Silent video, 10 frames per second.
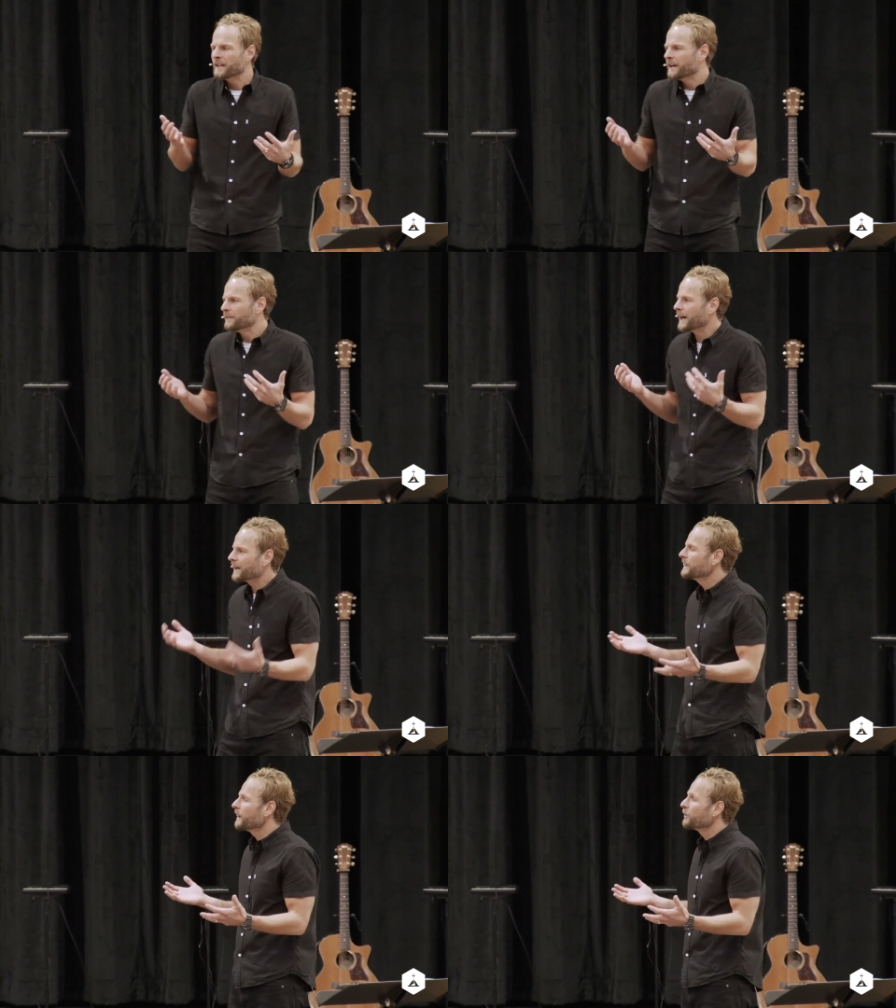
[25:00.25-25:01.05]
We had
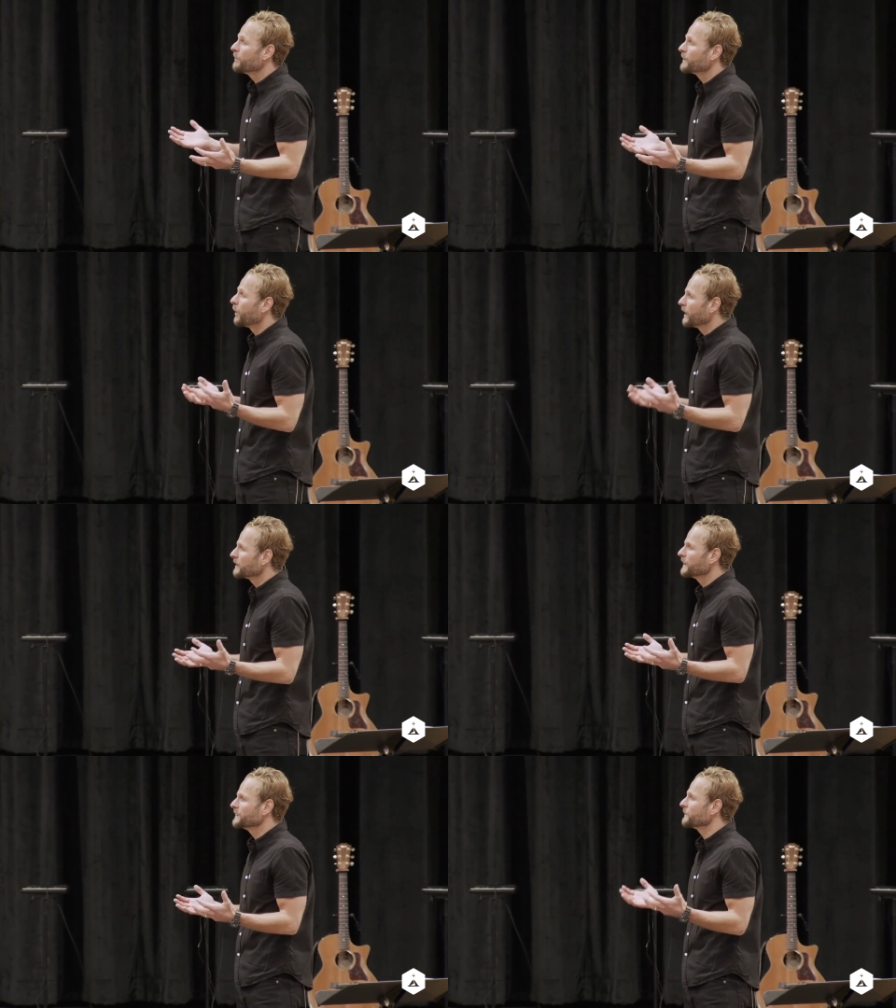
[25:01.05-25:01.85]
a young woman
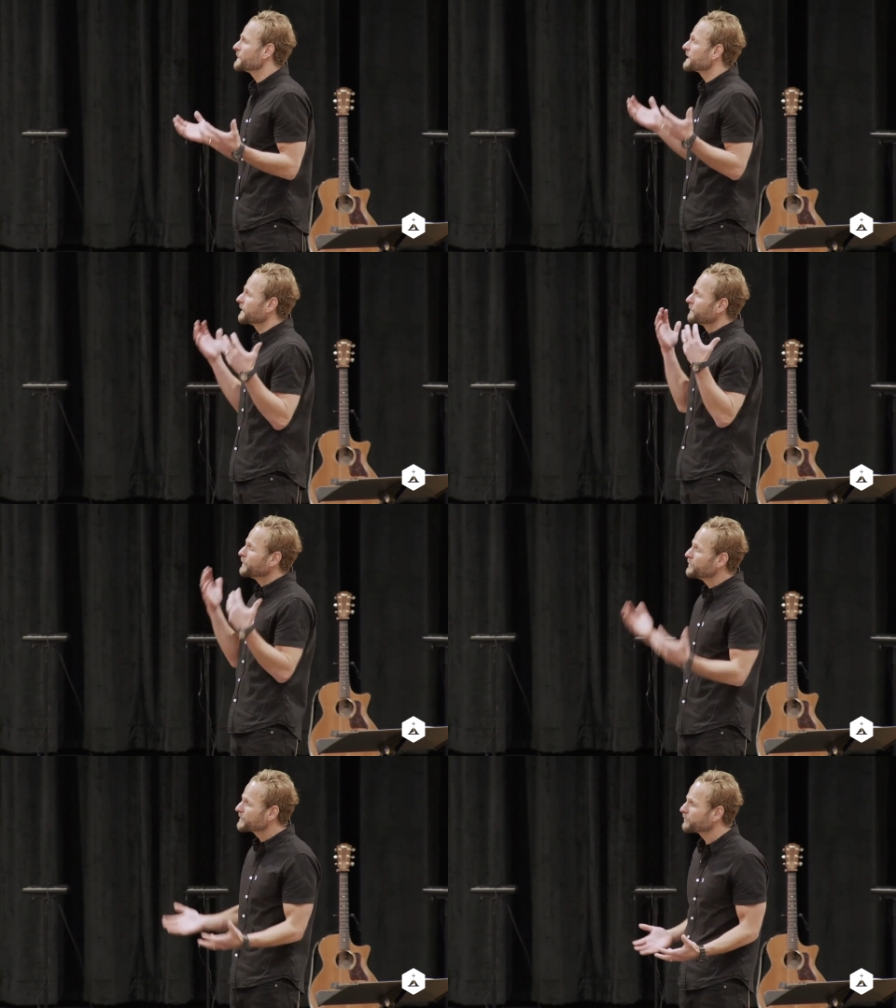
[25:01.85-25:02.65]
wander in. She was in an
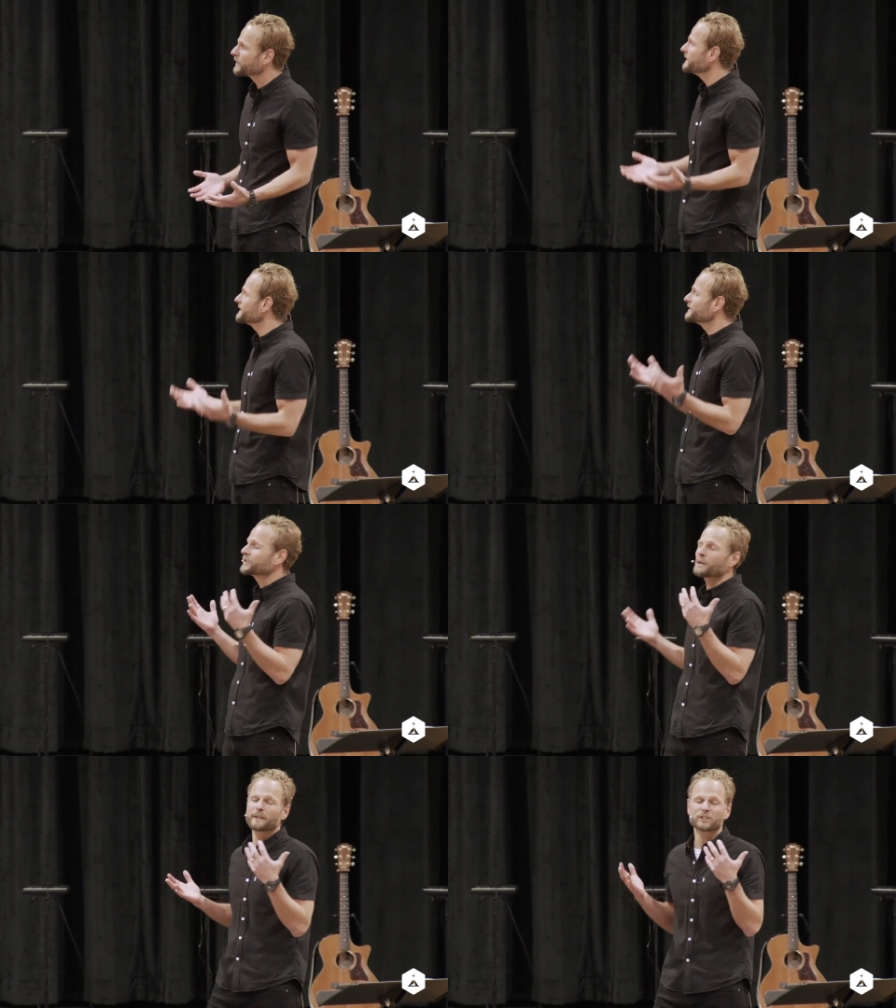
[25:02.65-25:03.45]
abusive
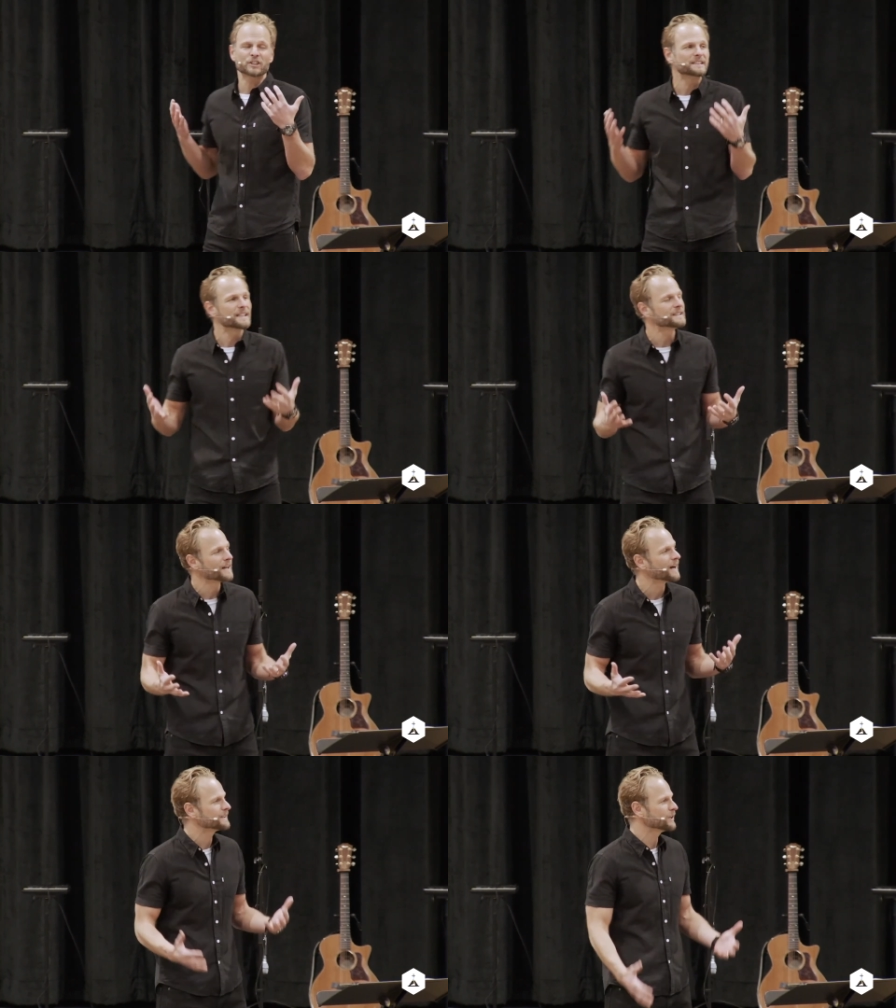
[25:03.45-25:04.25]
relationship and she did
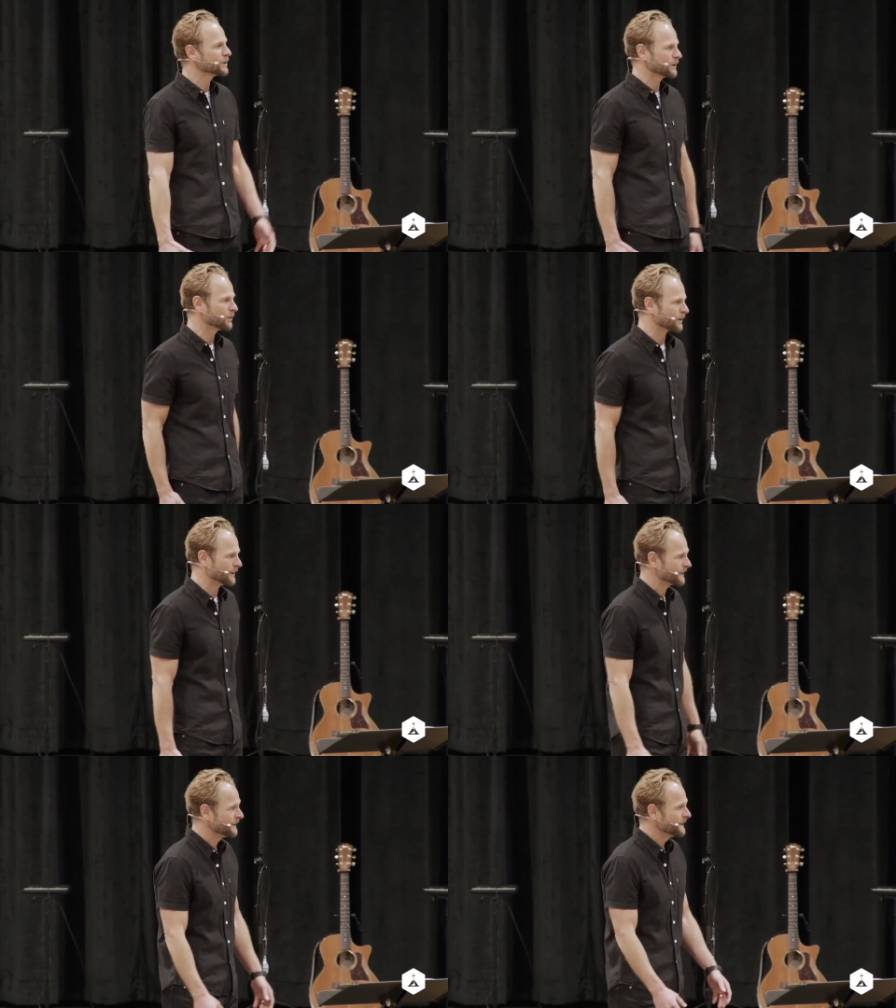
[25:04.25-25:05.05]
not know the Lord.